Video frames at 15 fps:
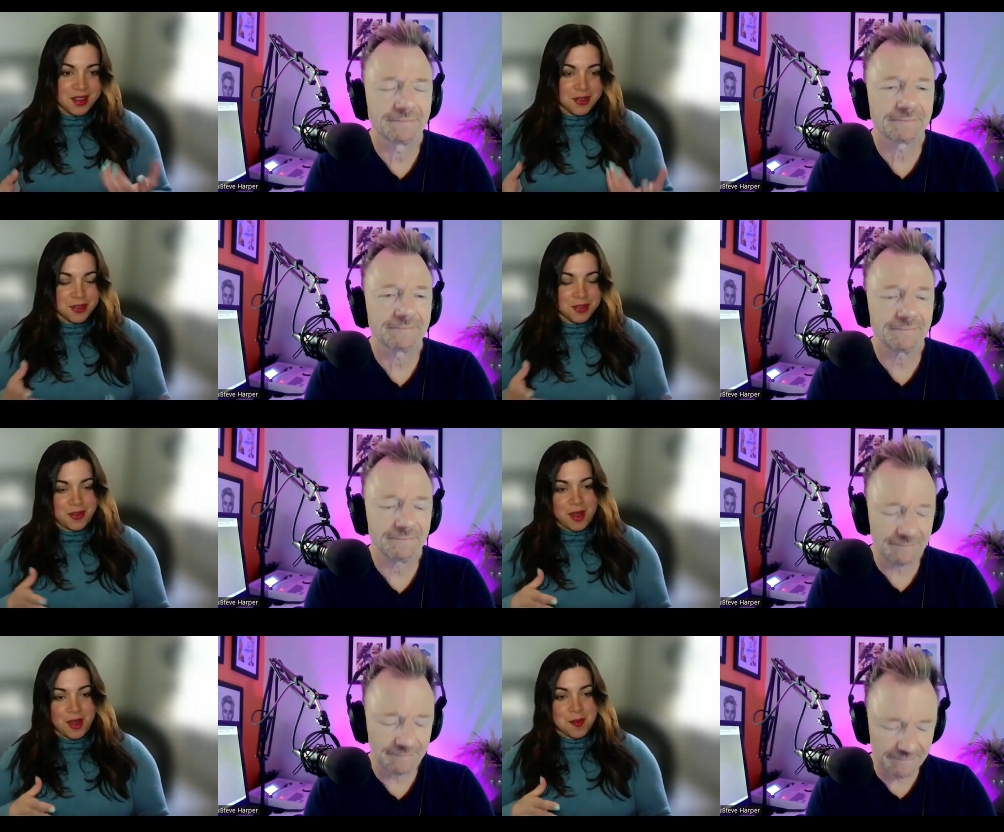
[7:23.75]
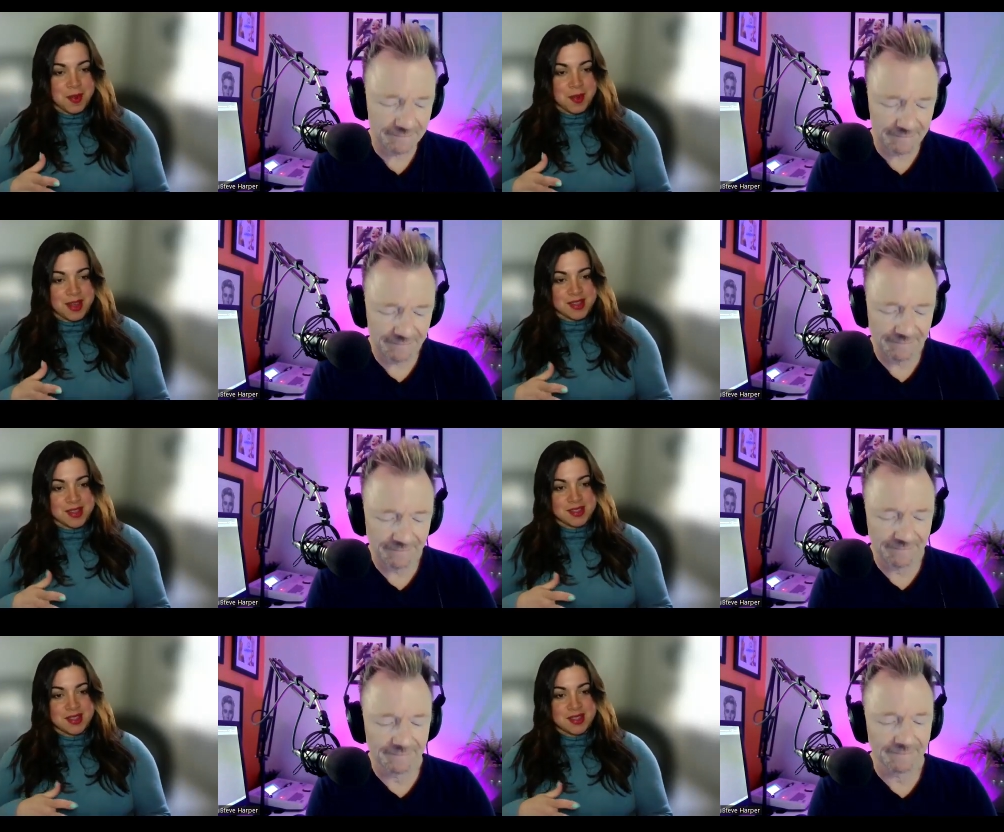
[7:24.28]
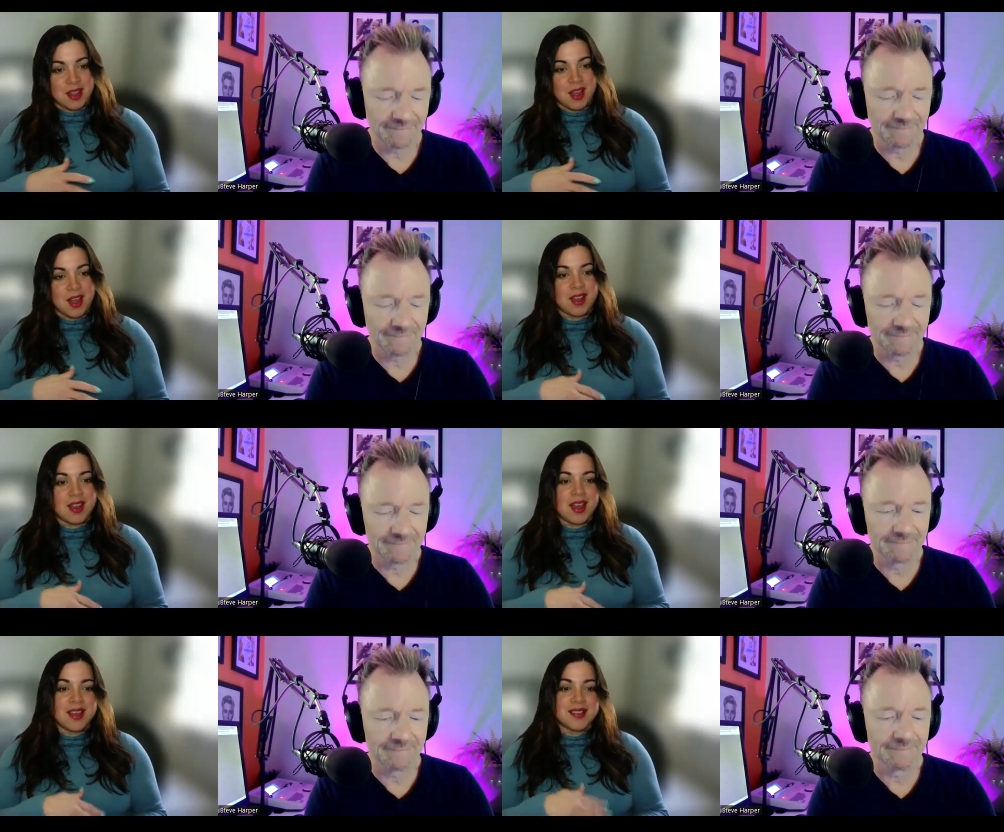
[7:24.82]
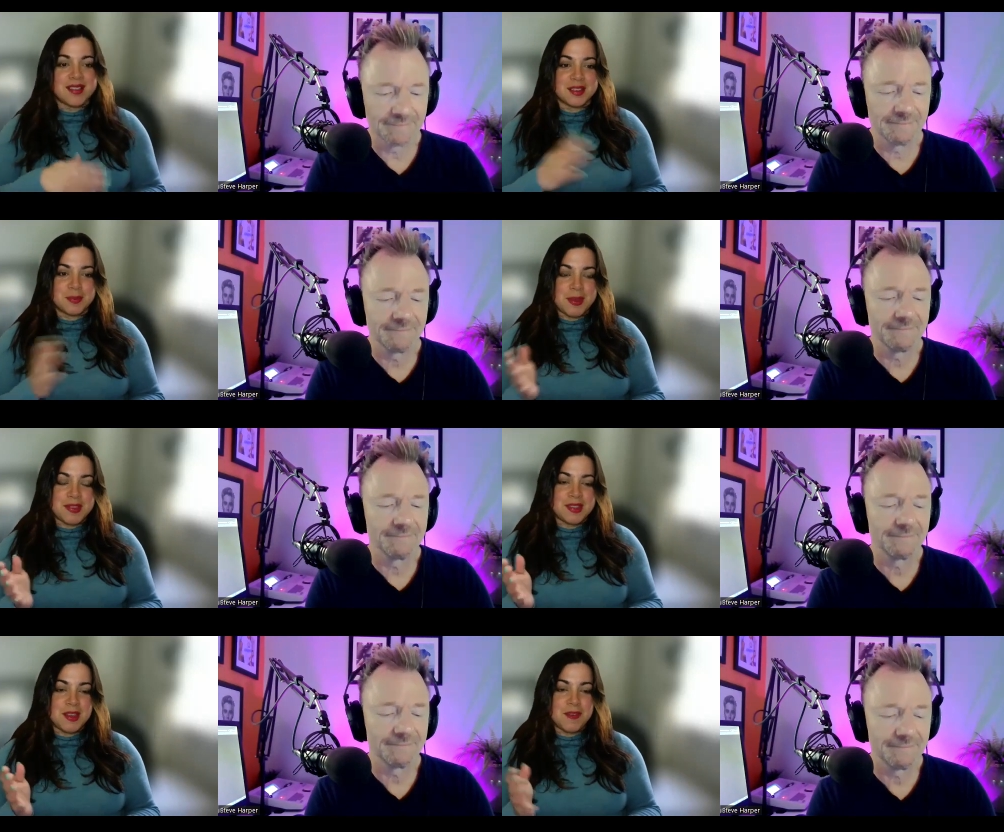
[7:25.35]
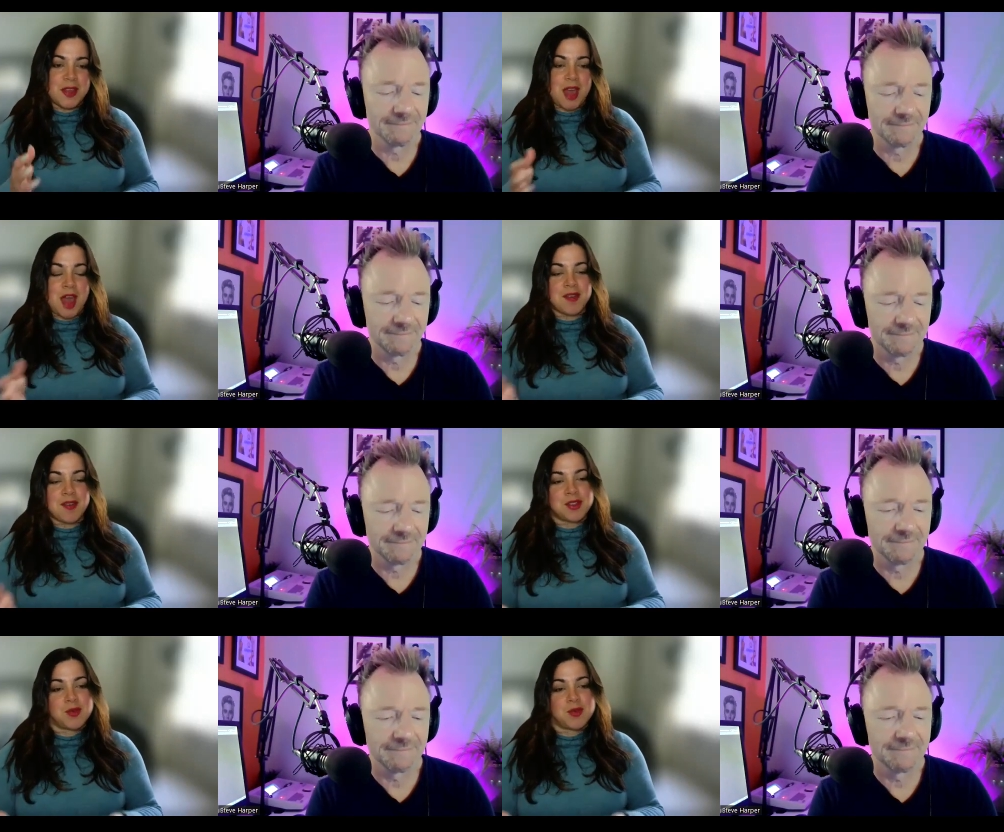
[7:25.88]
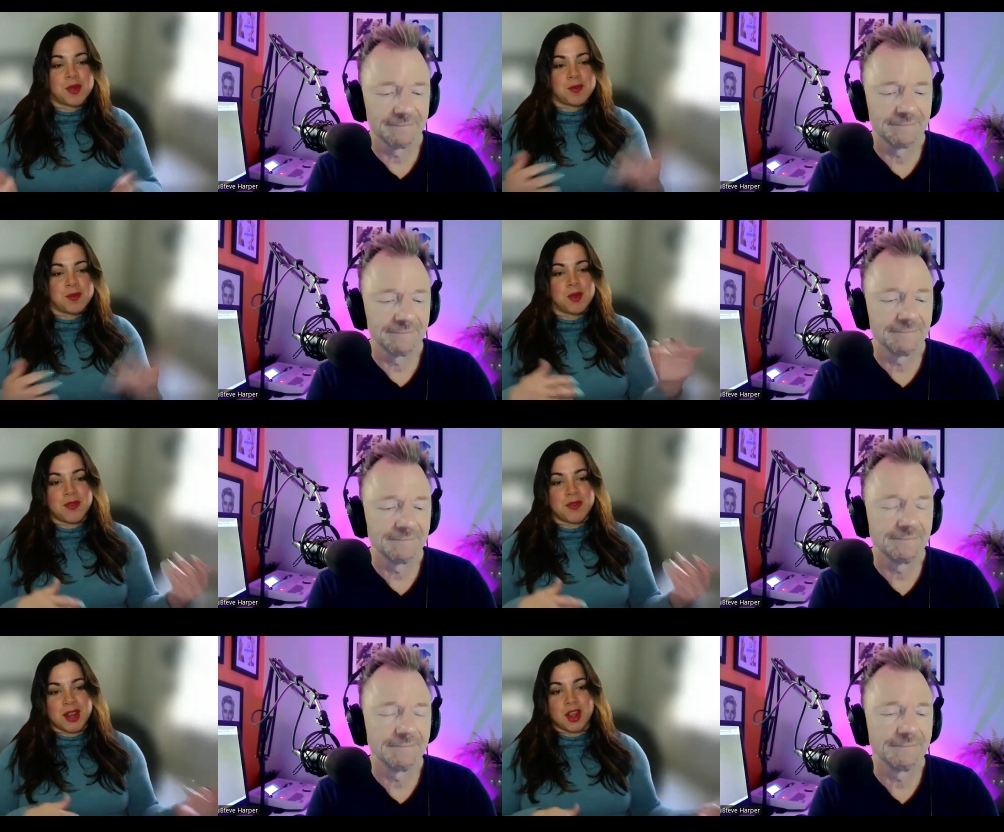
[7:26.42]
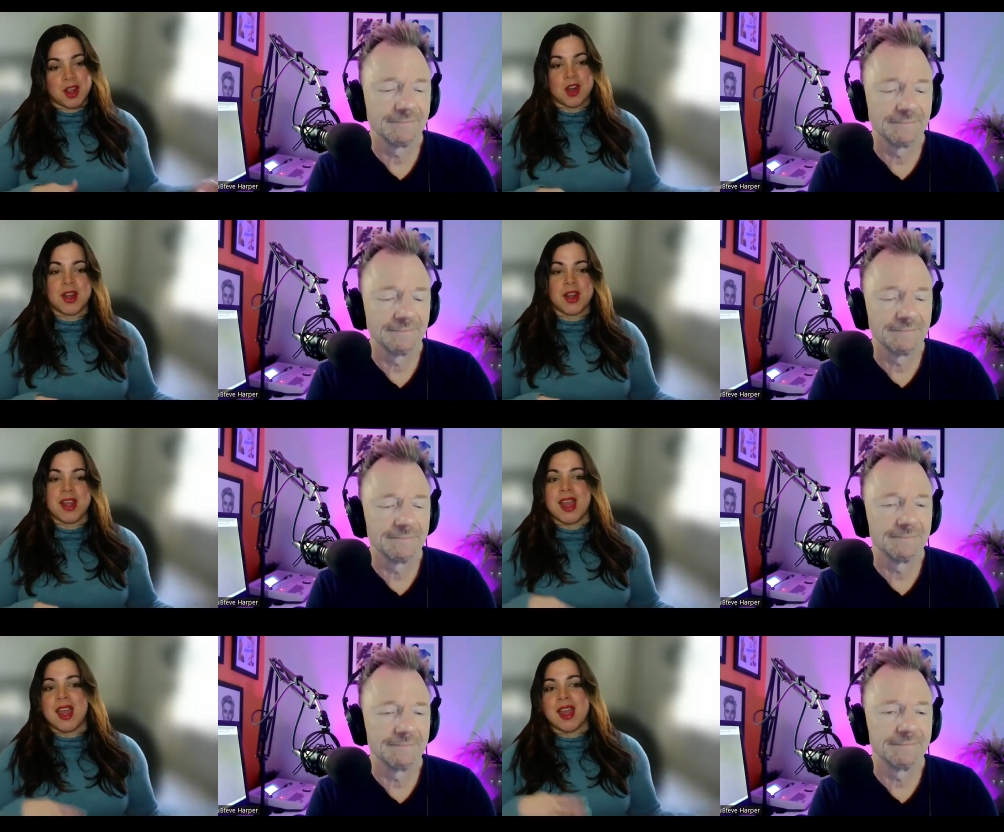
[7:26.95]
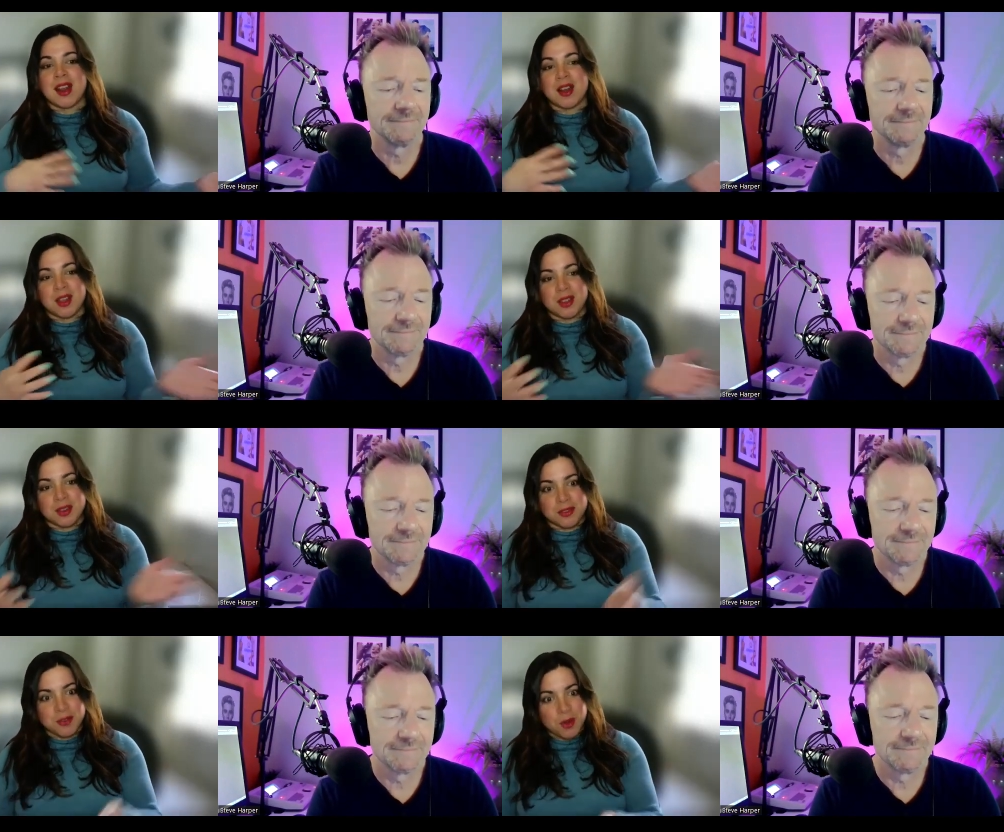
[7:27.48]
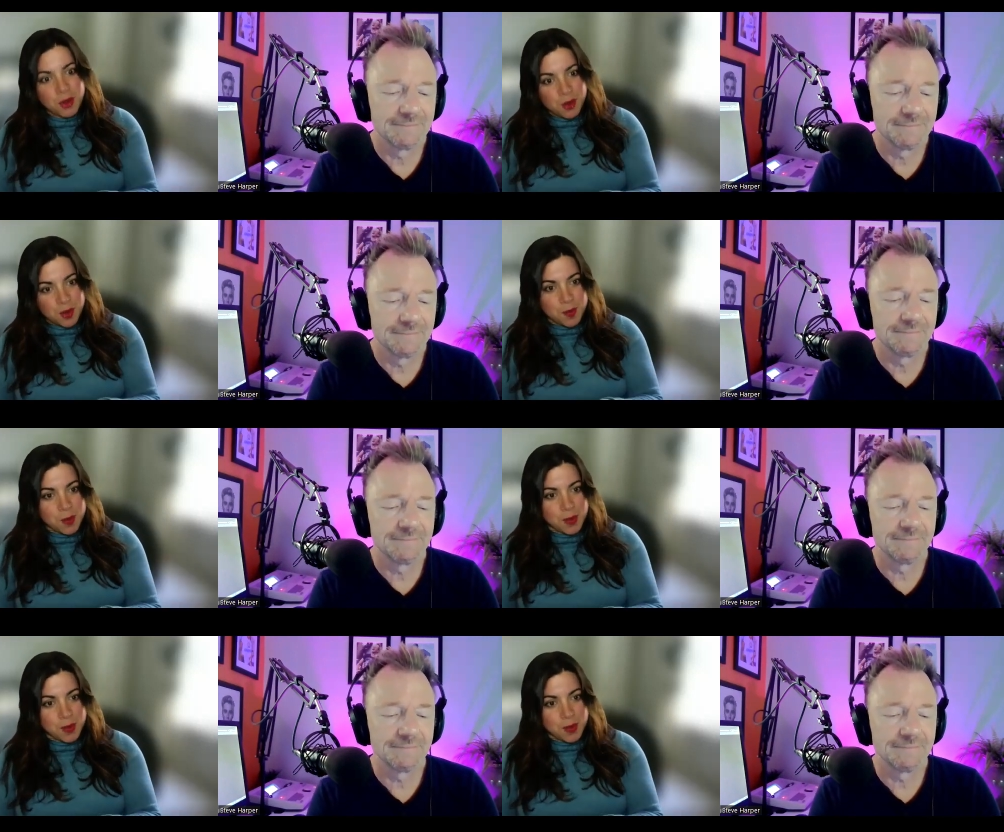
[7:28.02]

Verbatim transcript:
Speaker 1: of the fireplace is a lot less expensive than having to remove it and create another focal